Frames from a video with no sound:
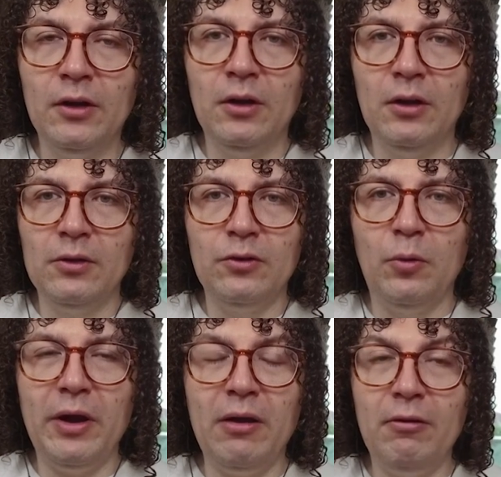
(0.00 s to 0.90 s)
So we
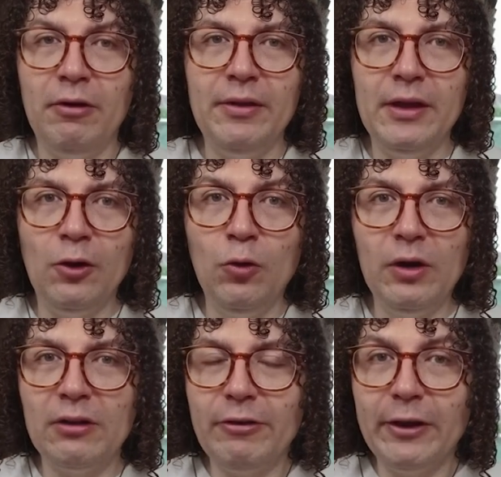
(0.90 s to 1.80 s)
have already, Google had
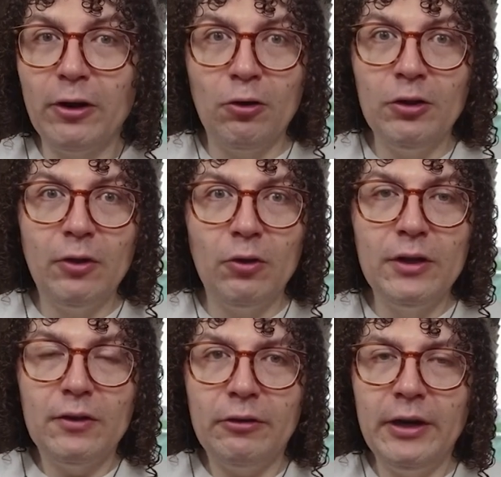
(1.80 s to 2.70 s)
already crawled the whole
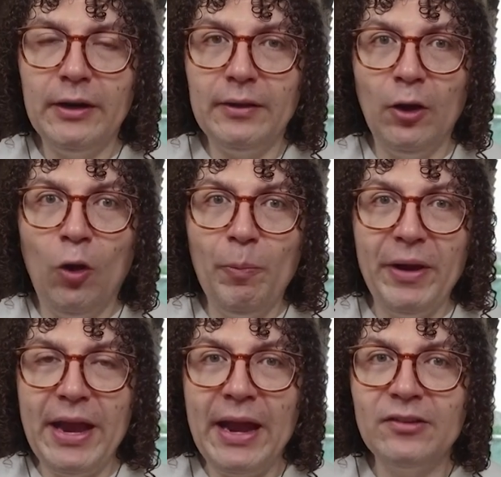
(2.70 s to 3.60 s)
internet, the
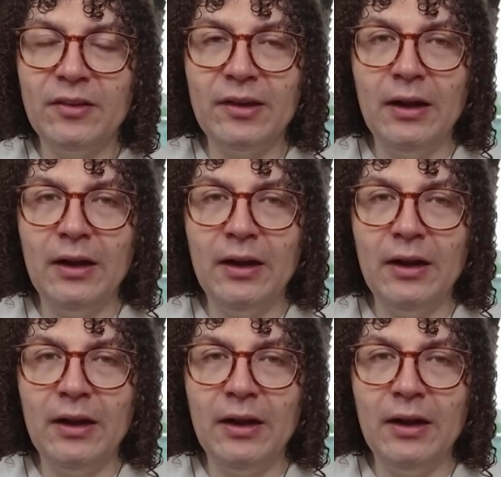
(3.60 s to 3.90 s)
OpenAI, etc.